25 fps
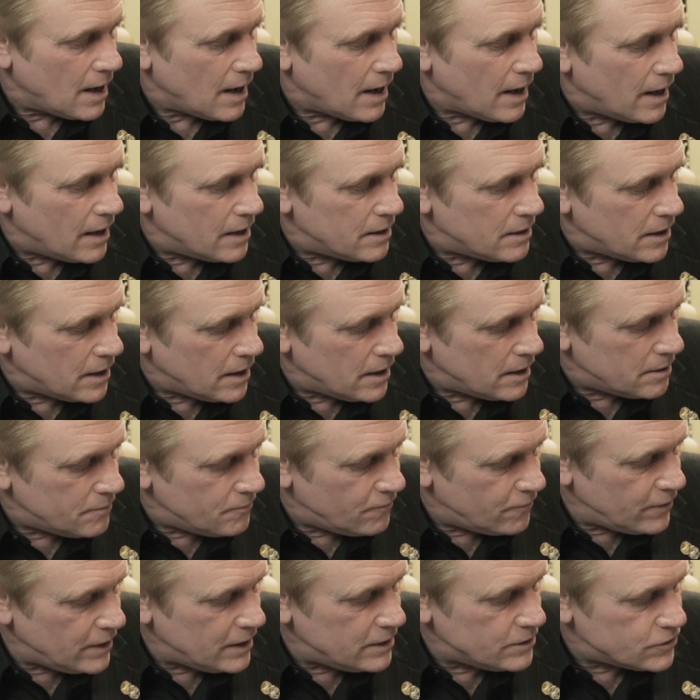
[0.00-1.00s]
and
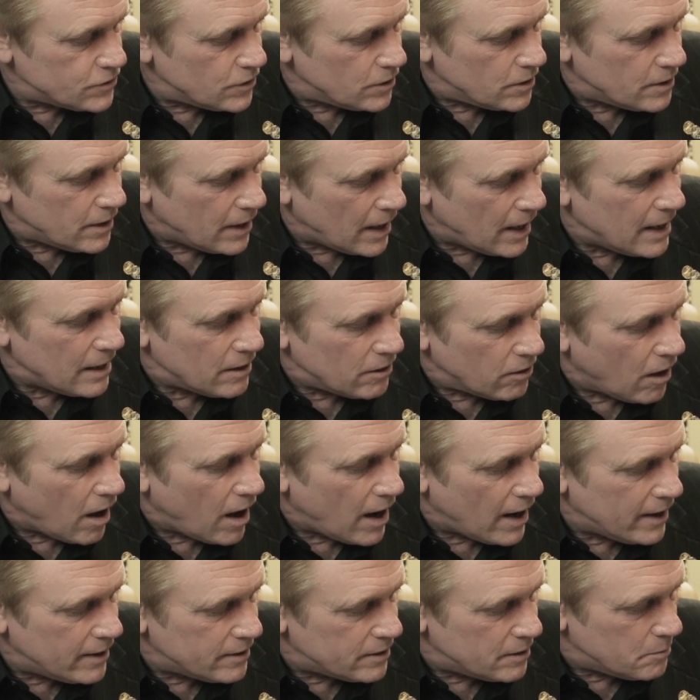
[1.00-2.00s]
it featured a
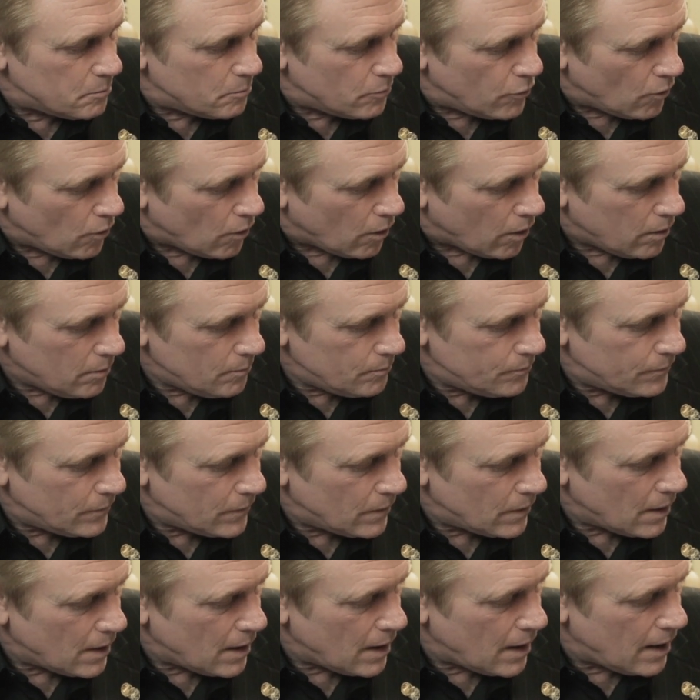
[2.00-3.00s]
lion and bull,
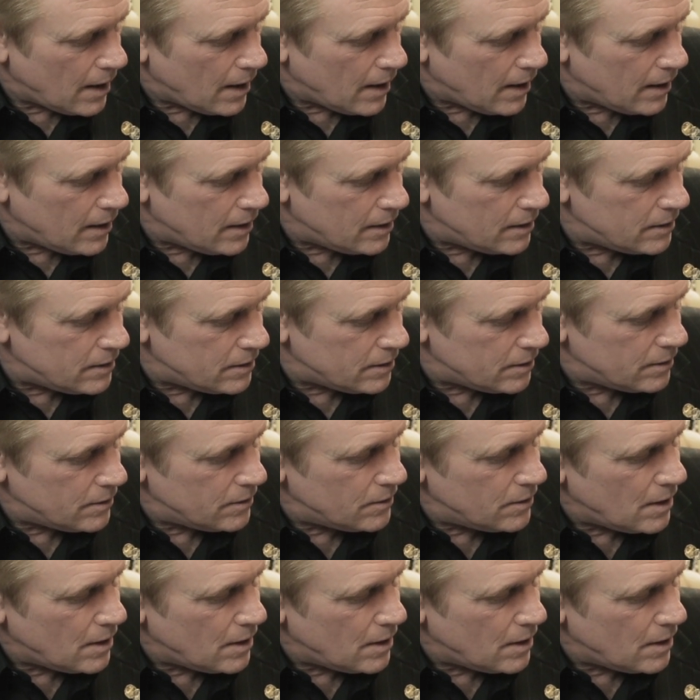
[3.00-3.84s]
and